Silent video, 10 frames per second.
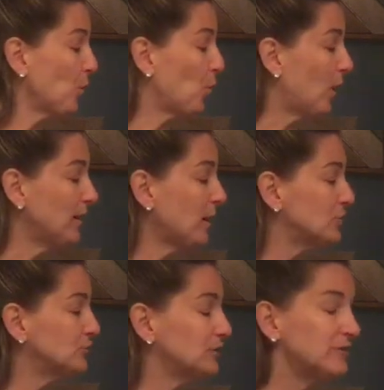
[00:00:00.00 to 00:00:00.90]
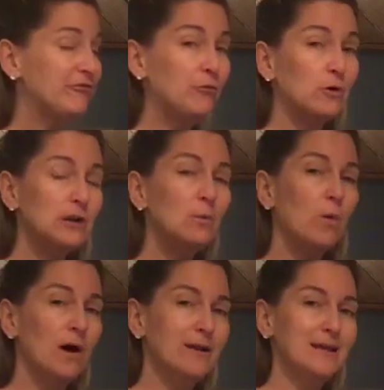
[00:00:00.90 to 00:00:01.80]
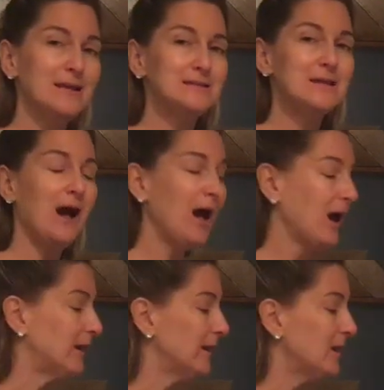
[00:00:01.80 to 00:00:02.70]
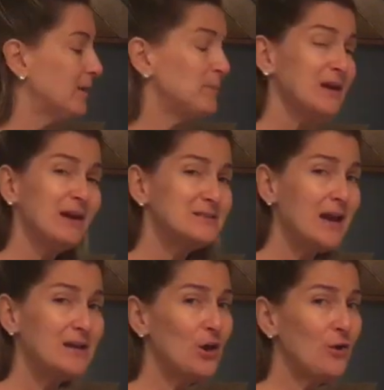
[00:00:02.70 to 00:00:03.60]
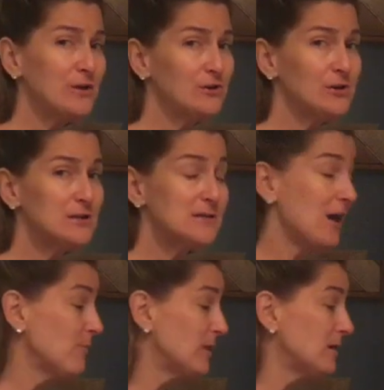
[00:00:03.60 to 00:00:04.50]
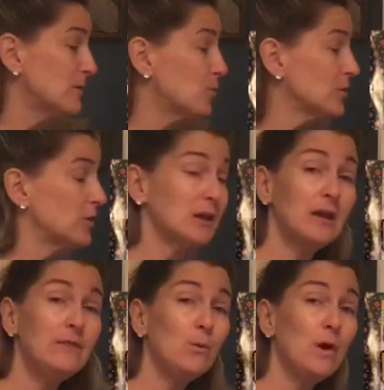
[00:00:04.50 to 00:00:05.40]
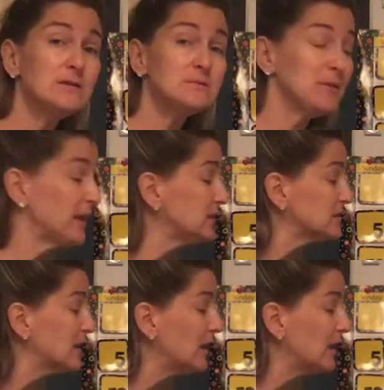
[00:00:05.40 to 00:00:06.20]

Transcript: 141 is odd because I know that you're going to tell me we're looking in the ones place,